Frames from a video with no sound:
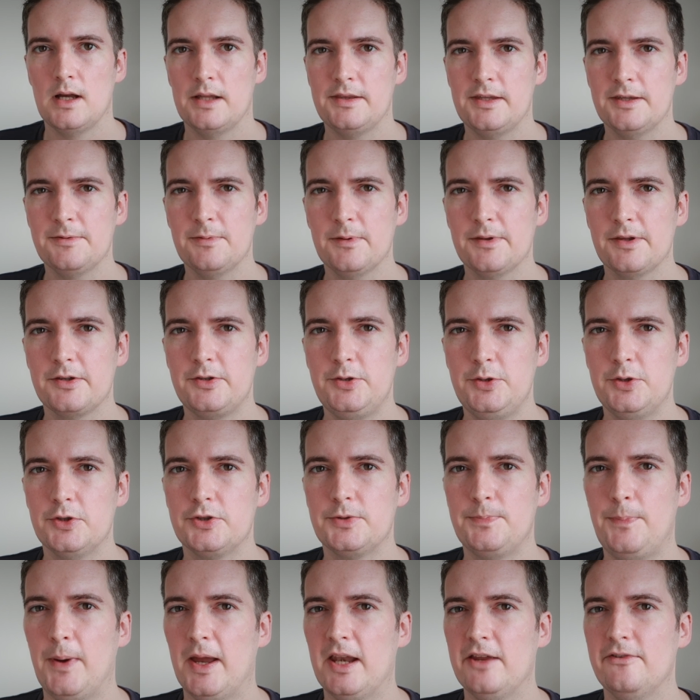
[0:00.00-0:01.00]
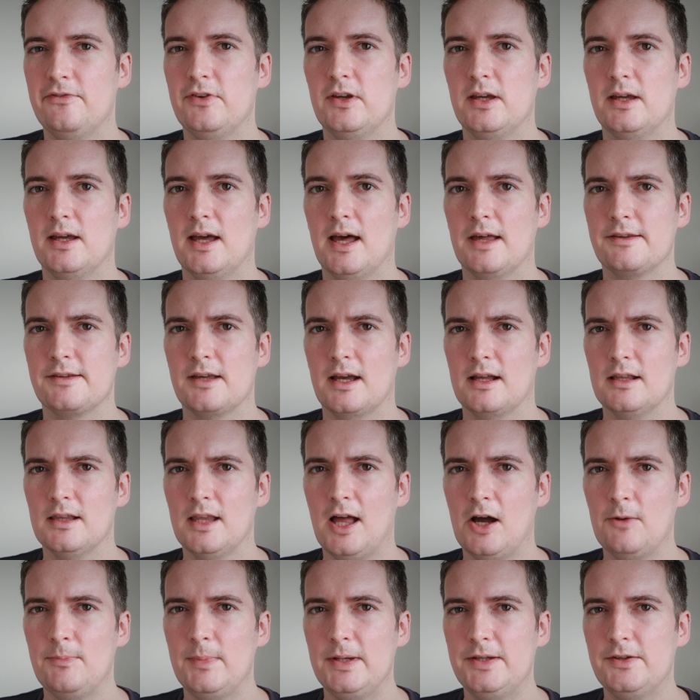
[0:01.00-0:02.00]
And this was a huge benefit as it
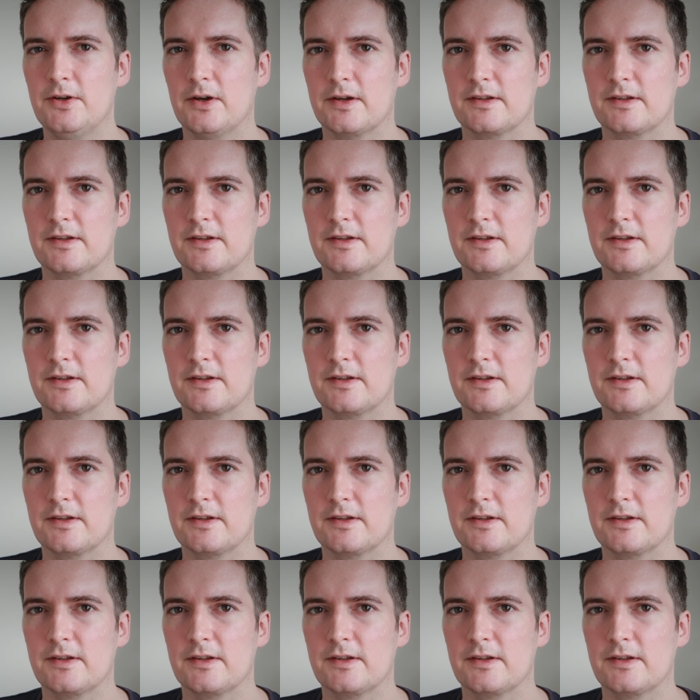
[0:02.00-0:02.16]
allowed me